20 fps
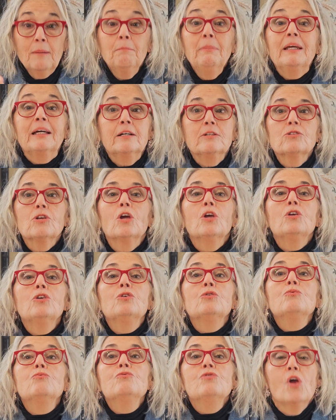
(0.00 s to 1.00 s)
because
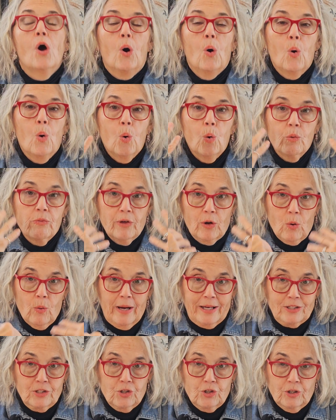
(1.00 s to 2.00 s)
you know the
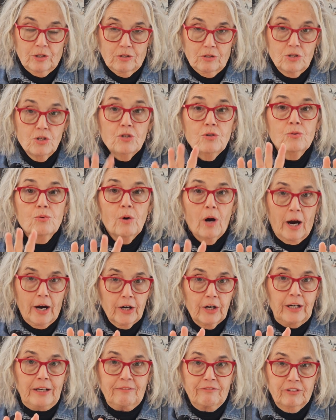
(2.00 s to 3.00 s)
questions. You are
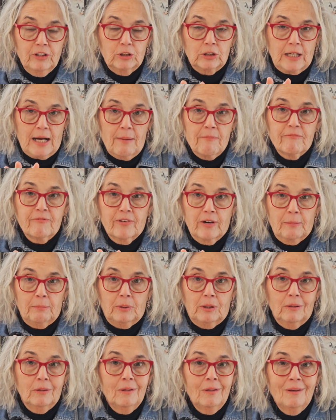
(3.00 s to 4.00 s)
going to feel
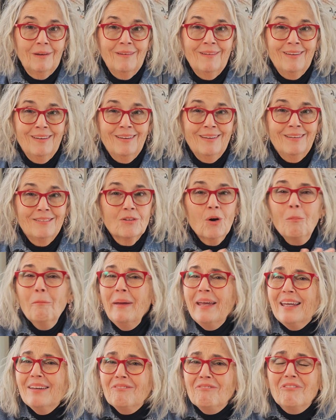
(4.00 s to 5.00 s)
comfortable. Don't
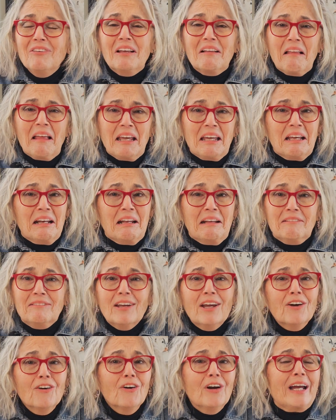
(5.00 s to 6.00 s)
make it feel like an
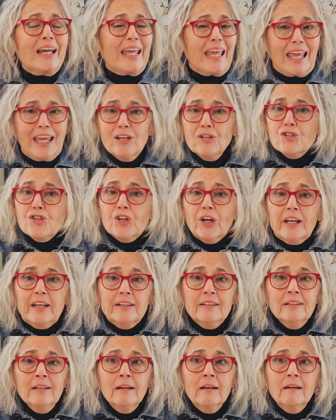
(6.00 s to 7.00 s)

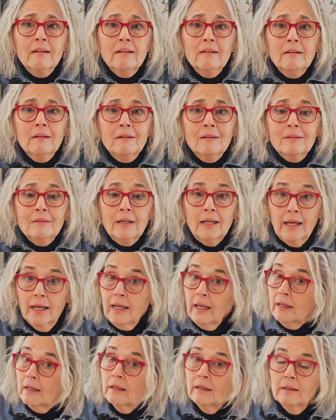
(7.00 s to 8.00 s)
interrogation.
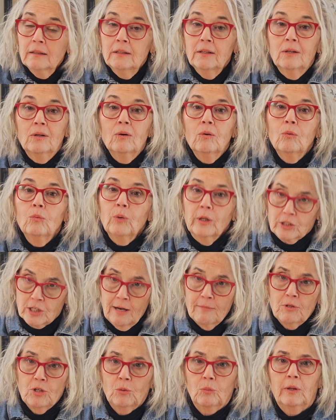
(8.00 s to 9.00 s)
Hey, what
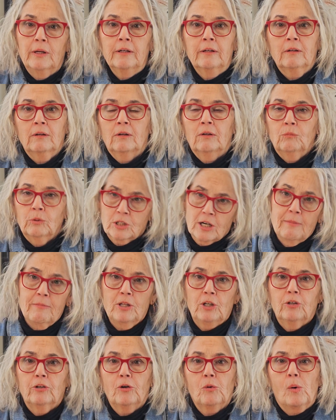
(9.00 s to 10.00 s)
time of
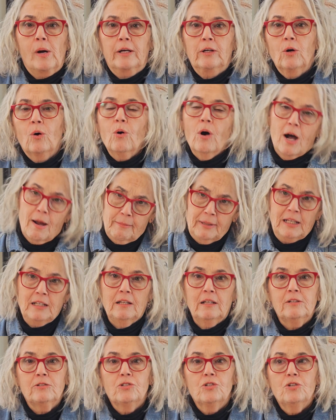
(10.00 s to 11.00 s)
the year do you want to go? How many
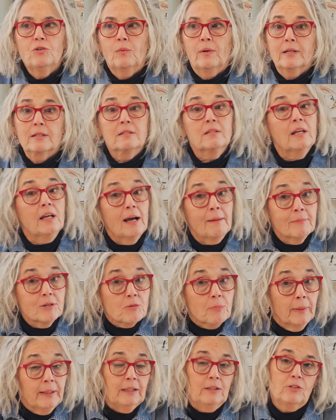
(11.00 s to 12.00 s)
days do you want to stay? How
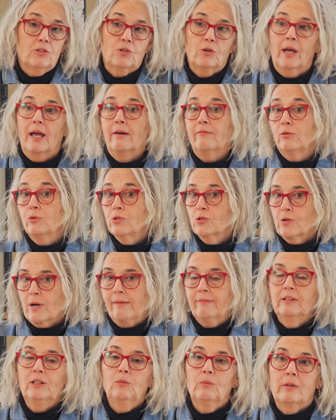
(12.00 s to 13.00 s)
much money do you have? Who's
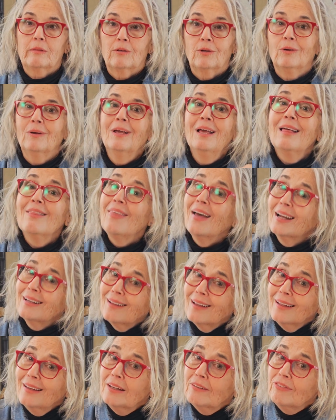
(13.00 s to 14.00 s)
traveling with you? That
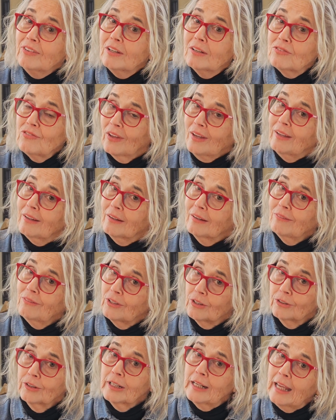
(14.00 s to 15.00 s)
kind of feels like an
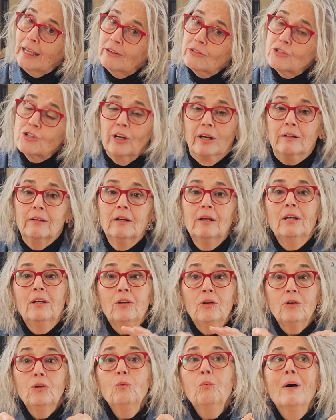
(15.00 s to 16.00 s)
interrogation.
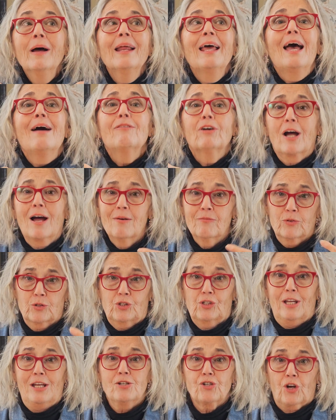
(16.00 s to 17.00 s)
You want to have a
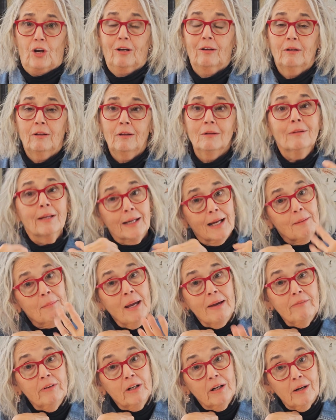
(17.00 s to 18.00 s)
conversation, like I'm
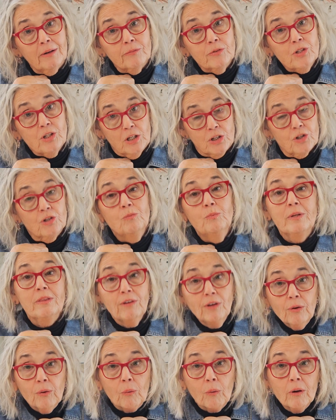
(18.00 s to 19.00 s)
having a conversation
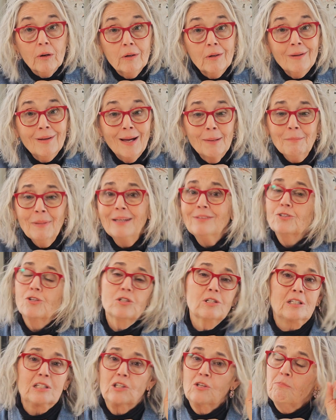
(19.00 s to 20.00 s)
with you. I'm not
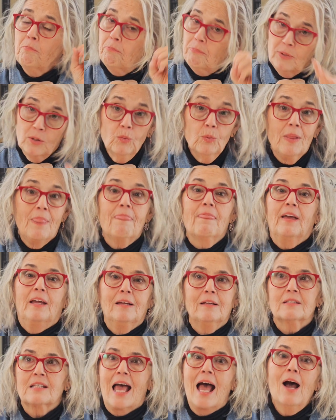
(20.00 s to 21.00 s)
just spewing
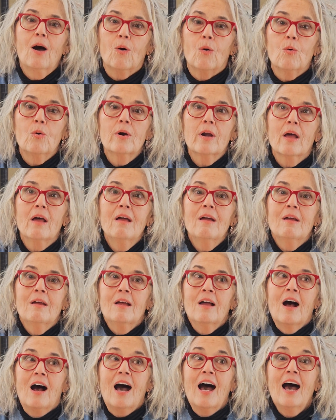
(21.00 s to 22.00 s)
things out.
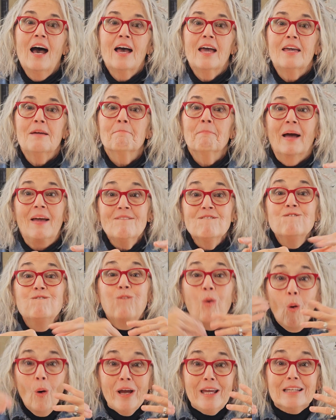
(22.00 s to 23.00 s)
My
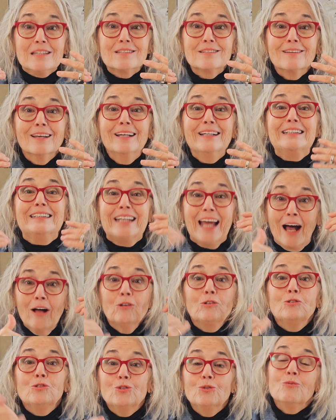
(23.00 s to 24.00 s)
voice
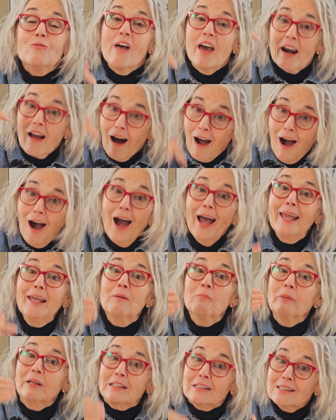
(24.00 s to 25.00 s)
tells you that I
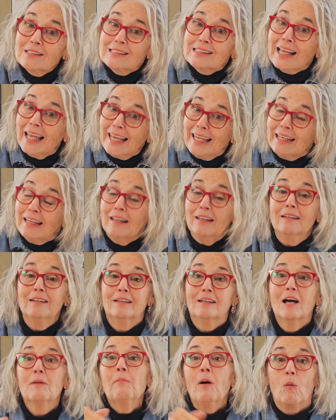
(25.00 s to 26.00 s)
am excited
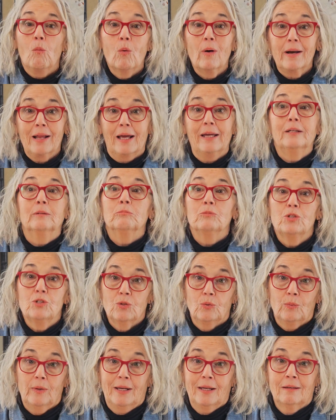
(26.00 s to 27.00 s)
about what I am
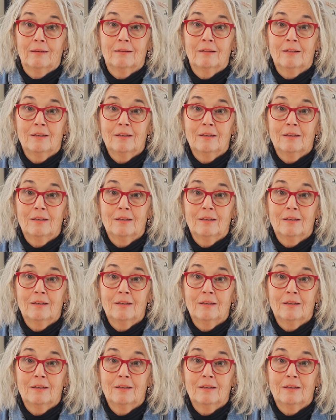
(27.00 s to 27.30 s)
doing.